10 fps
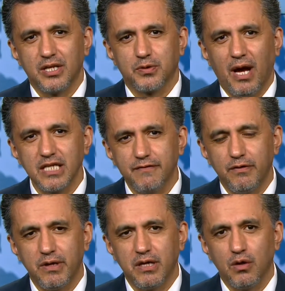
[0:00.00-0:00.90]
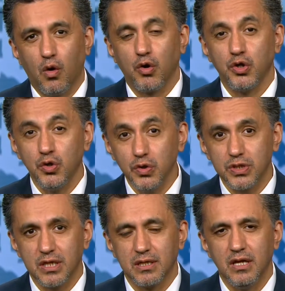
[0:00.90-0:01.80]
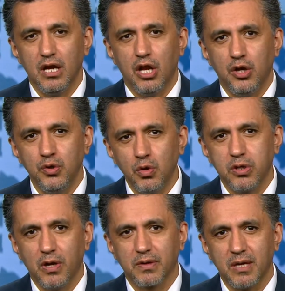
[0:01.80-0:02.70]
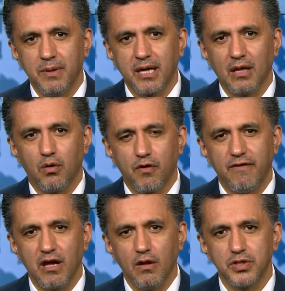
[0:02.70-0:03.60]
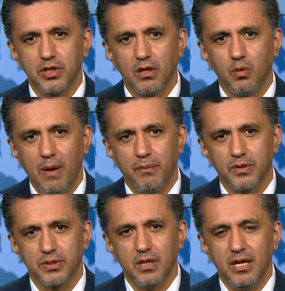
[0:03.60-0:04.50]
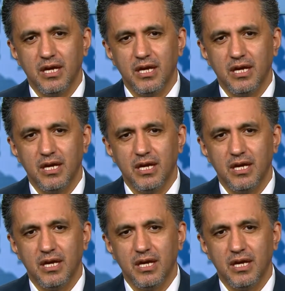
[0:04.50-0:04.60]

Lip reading: transferring, or using nuclear, chemical, or biological weapons,